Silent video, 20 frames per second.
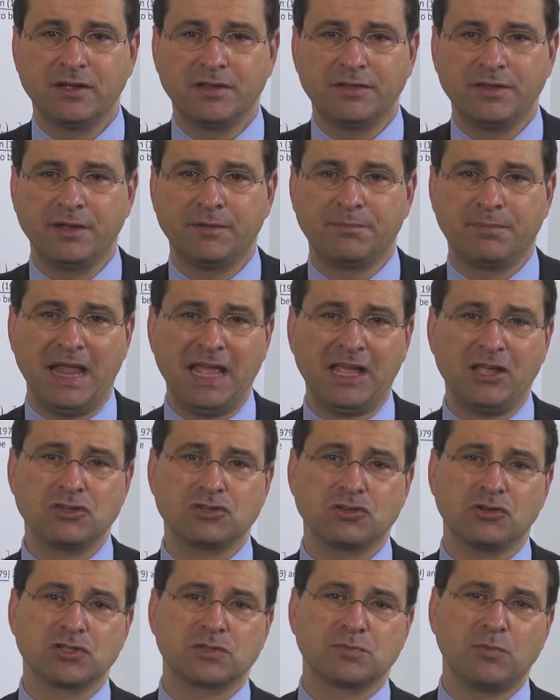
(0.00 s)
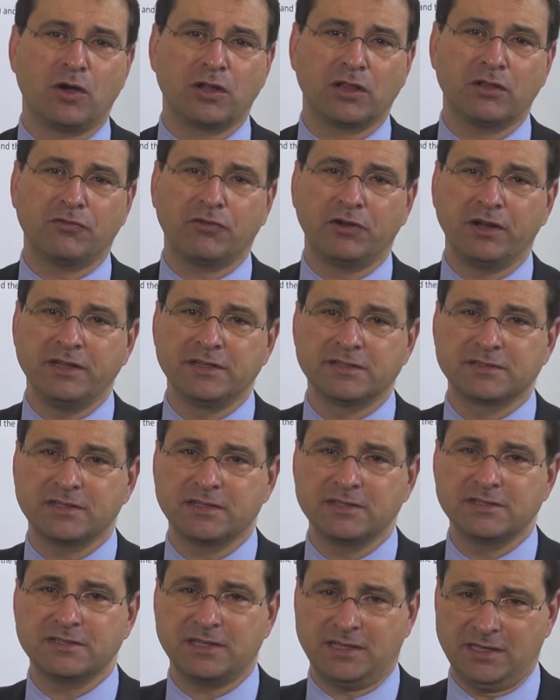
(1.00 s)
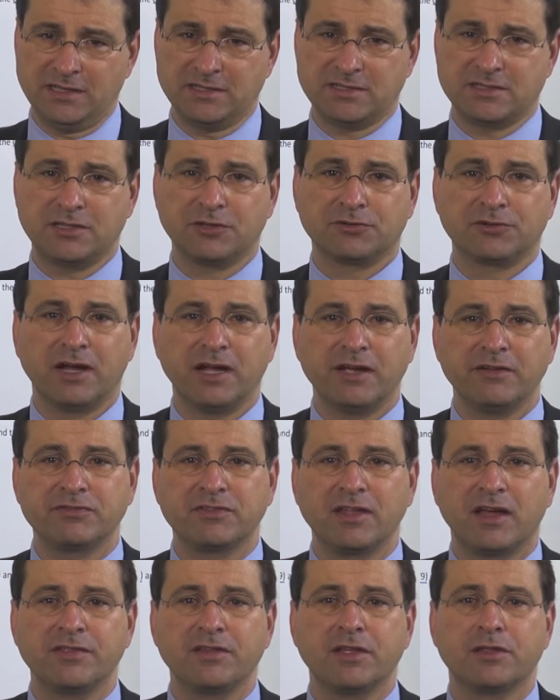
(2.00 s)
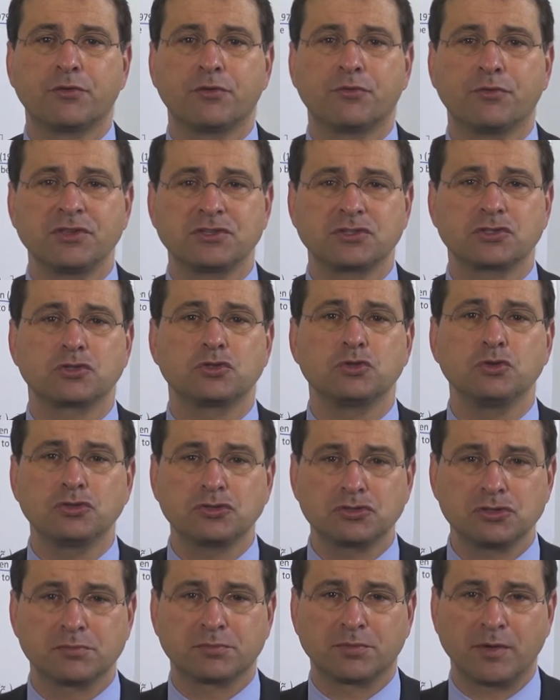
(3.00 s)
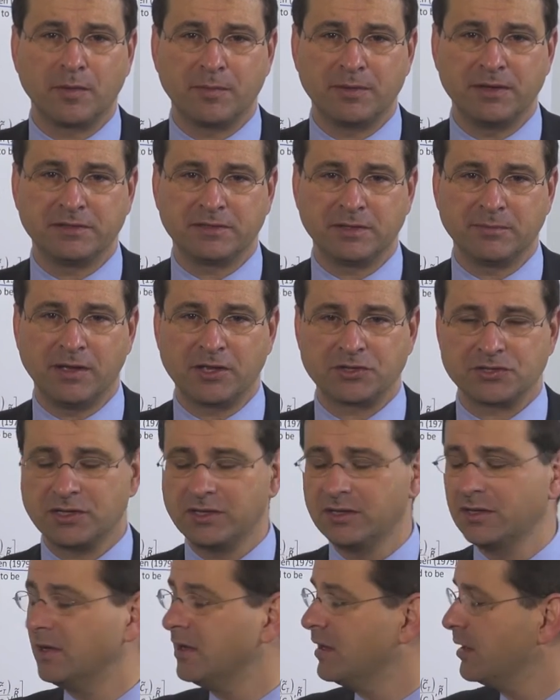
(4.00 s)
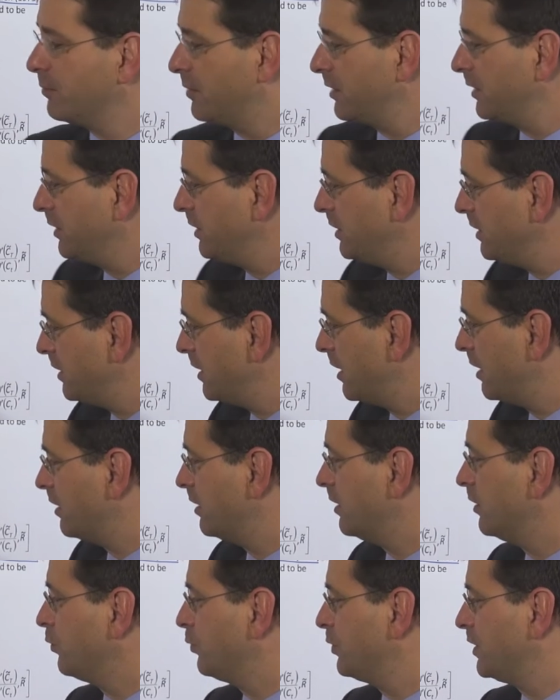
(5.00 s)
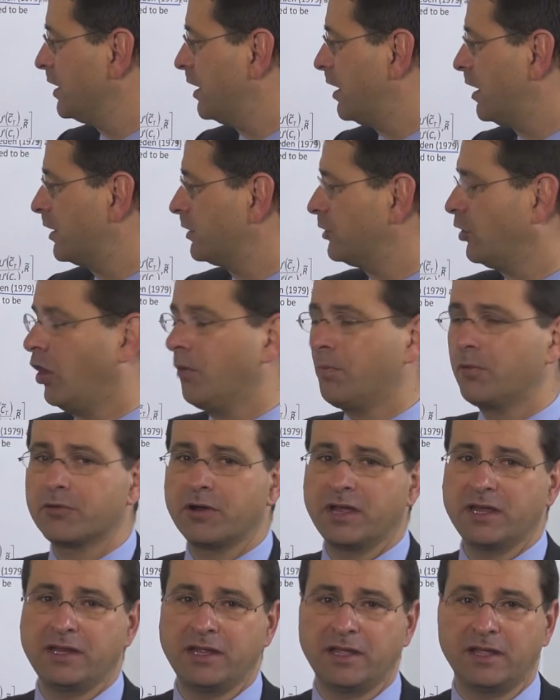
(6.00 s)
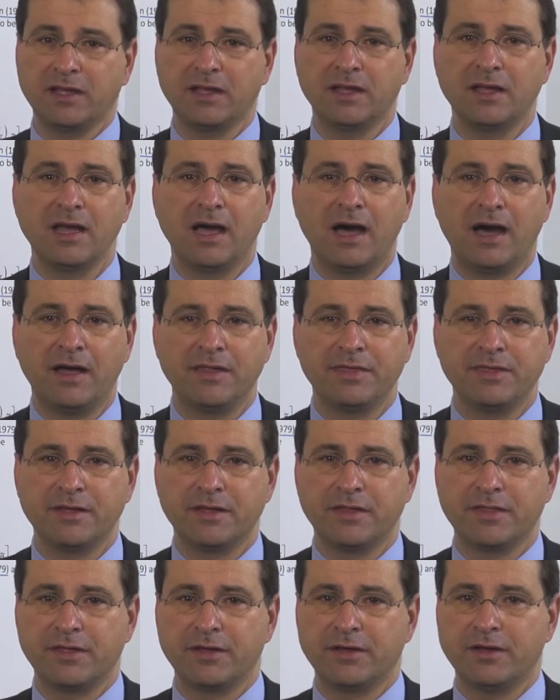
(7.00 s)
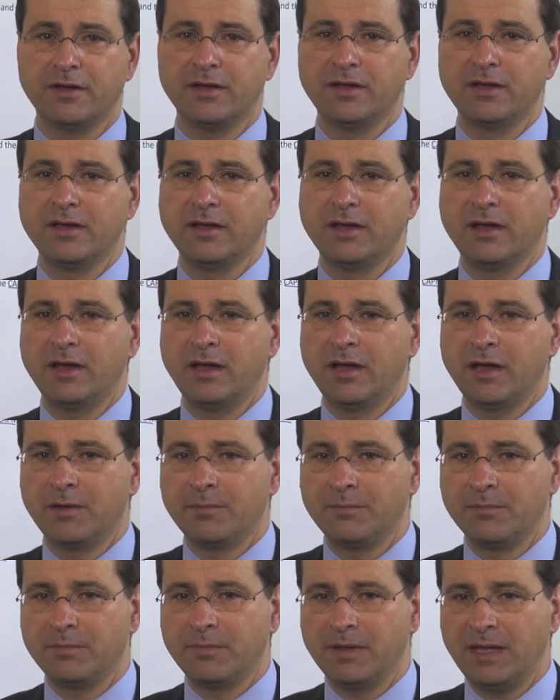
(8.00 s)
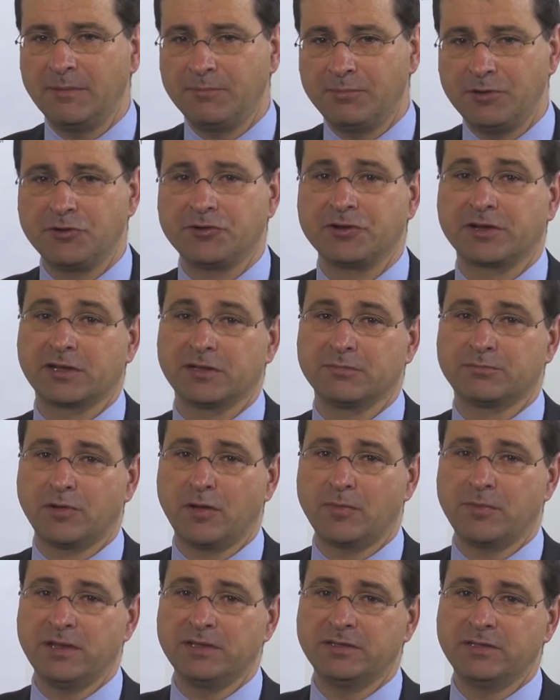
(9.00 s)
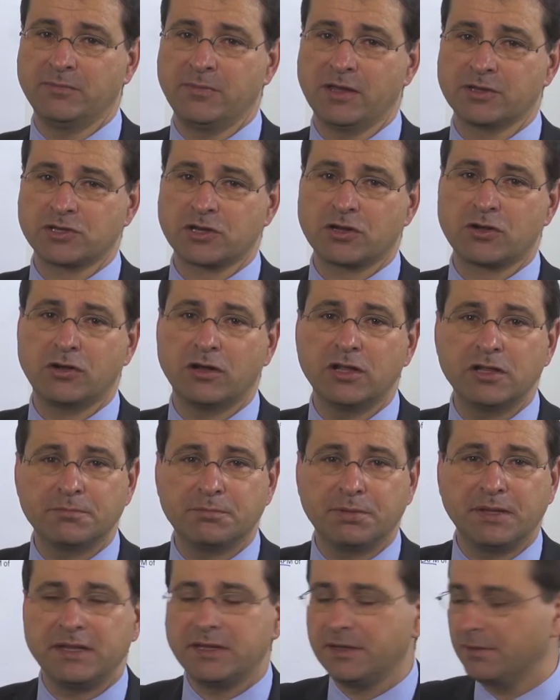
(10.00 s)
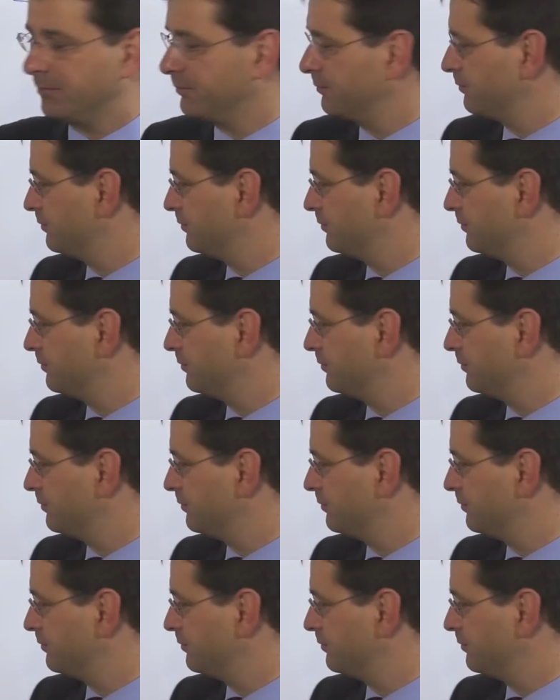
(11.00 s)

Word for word: The Black-Scholes model, for instance, is derived under the risk-neutral probability measure, but here we are operating under the empirical probability measure called P.